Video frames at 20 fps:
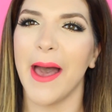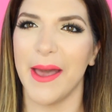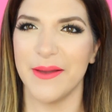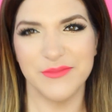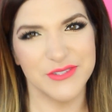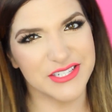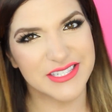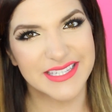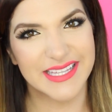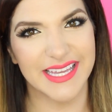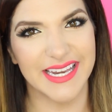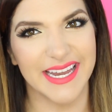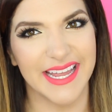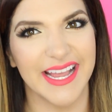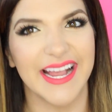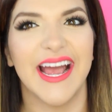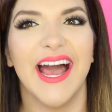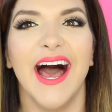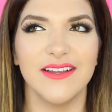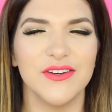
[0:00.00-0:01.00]
I'm just
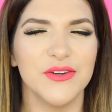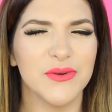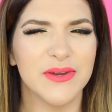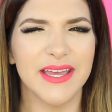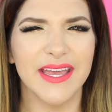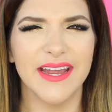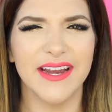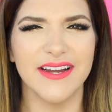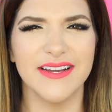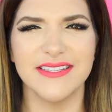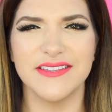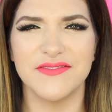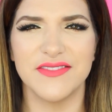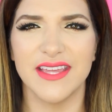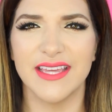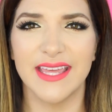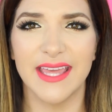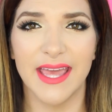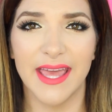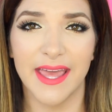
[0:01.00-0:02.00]
kidding. Who cares? If
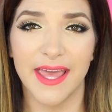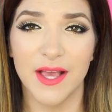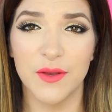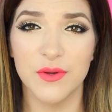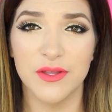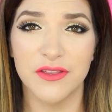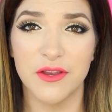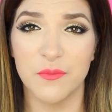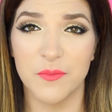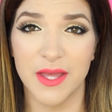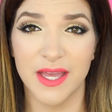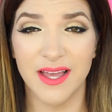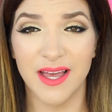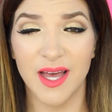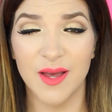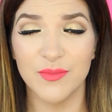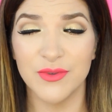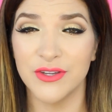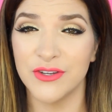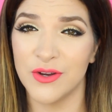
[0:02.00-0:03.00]
they can't hang with your
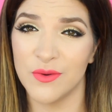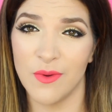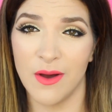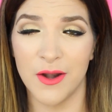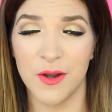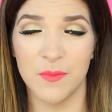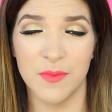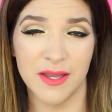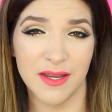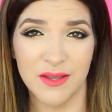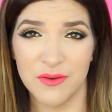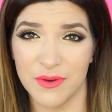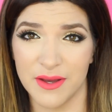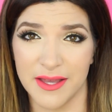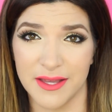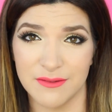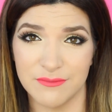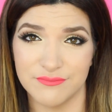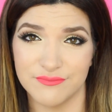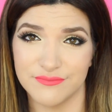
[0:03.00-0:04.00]
makeup, you don't want them
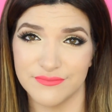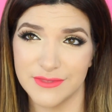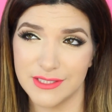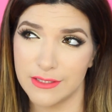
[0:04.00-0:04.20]
anyway.